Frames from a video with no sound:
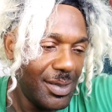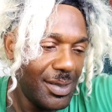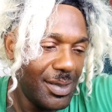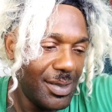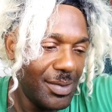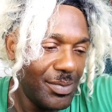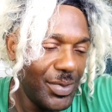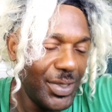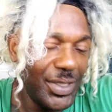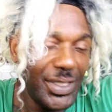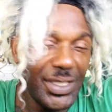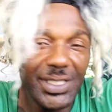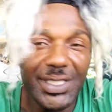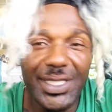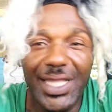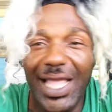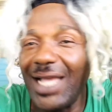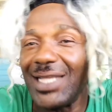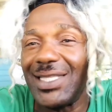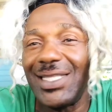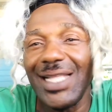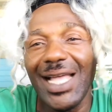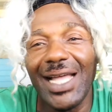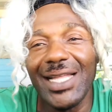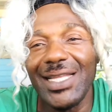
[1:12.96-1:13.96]
But
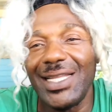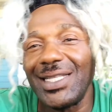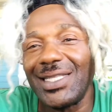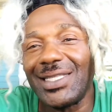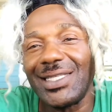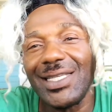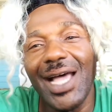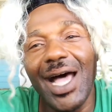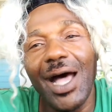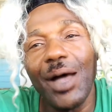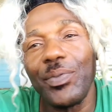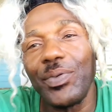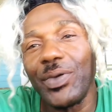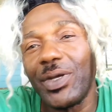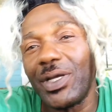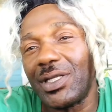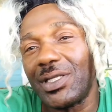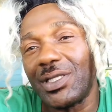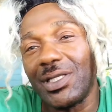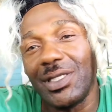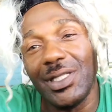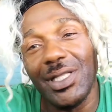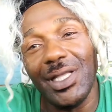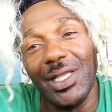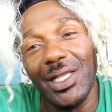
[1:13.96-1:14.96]
that's not the topic
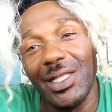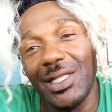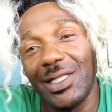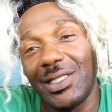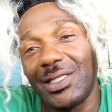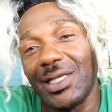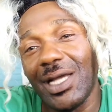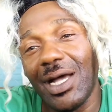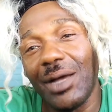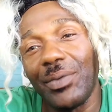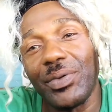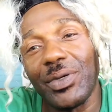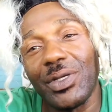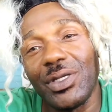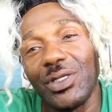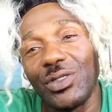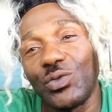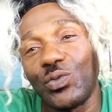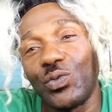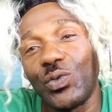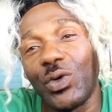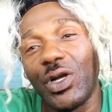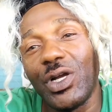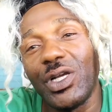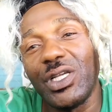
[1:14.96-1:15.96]
today. The topic is
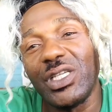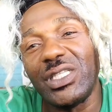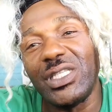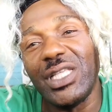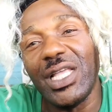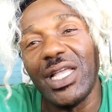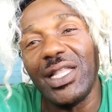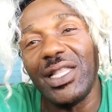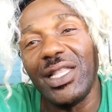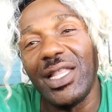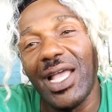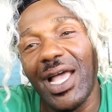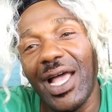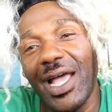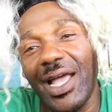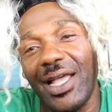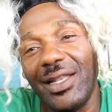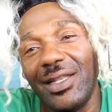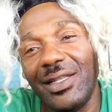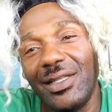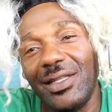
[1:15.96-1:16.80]
worse than that.